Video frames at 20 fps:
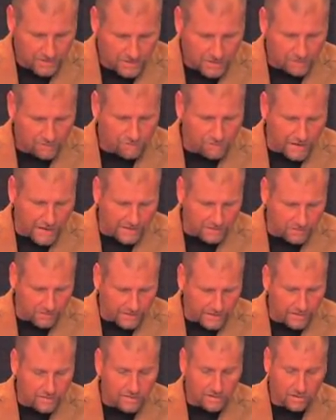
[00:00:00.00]
And
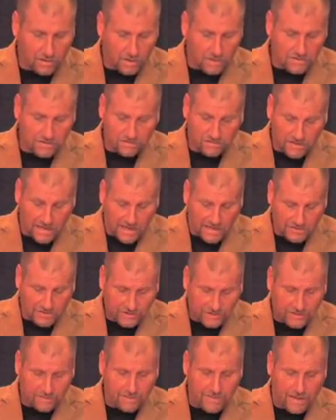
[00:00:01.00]
finally, the laws of
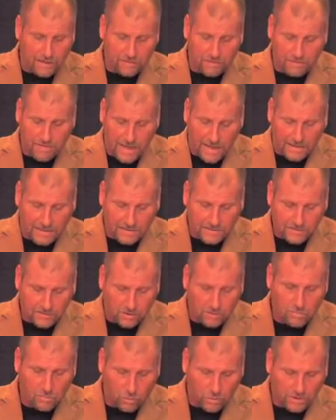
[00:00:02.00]
logic and mathematics
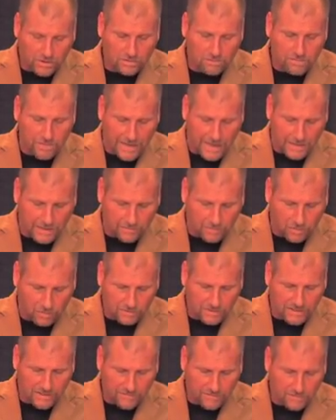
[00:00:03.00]
are more
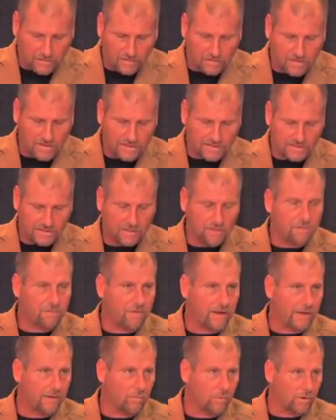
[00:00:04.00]
compatible given the theistic
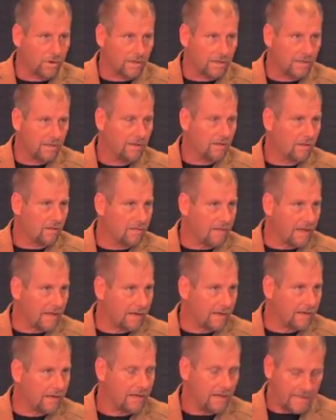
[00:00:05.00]
framework
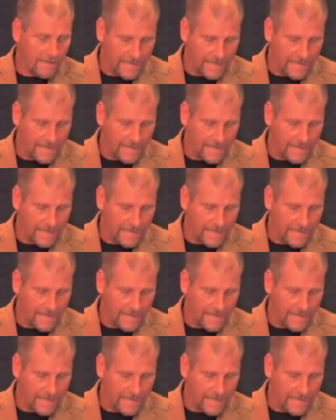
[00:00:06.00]
than